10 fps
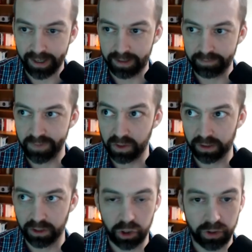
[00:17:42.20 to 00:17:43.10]
You
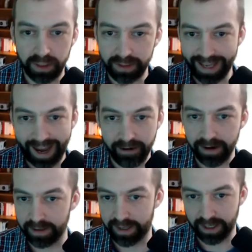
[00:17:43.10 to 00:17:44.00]
can treat the
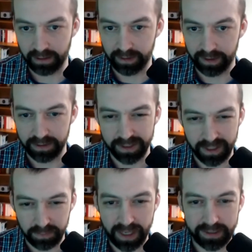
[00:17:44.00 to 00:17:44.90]
area that you're in. There's
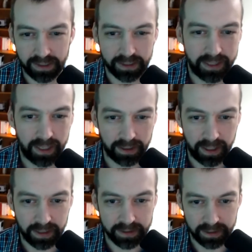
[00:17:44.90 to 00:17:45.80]
like basic
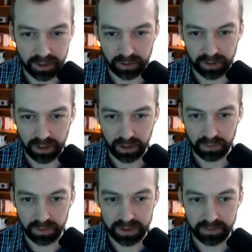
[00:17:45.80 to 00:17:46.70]
techniques that you can
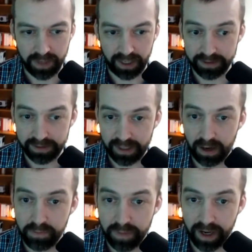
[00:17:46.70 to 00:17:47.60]
use to make it
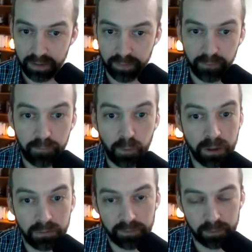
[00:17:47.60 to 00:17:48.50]
sound better before
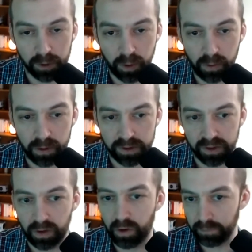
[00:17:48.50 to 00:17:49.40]
you ever record.
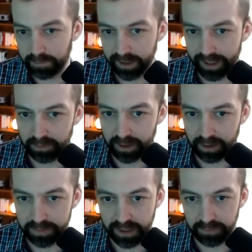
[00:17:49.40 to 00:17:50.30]
So hopefully that will
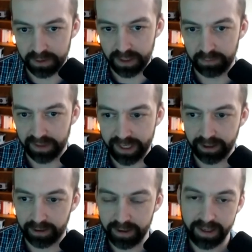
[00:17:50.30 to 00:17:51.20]
help save you time
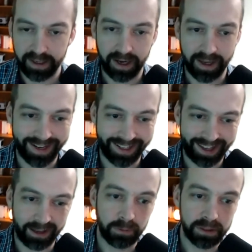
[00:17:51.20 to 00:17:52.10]
later. And then
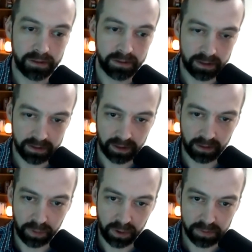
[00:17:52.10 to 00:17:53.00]
again, once you start talking
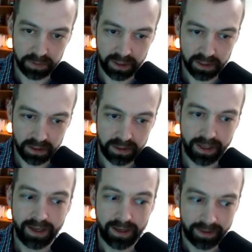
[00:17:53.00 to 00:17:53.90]
post-production,
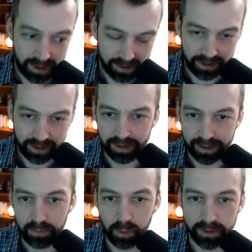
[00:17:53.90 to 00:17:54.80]
that can get a
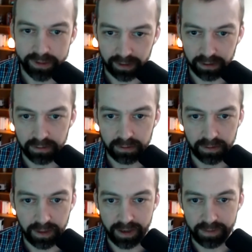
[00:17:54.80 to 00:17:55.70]
lot more
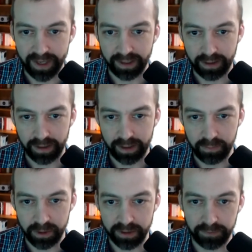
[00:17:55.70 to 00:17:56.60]
technical. That can get a lot
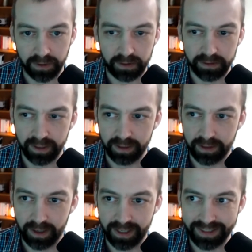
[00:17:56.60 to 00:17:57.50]
more difficult,
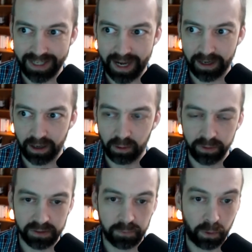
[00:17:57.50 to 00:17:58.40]
and it's not
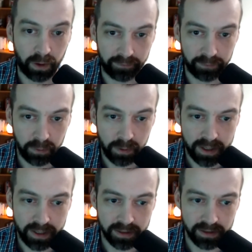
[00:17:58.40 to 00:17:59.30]
always for
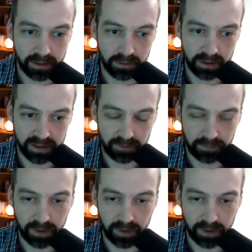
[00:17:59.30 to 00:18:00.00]
everyone. And so there's different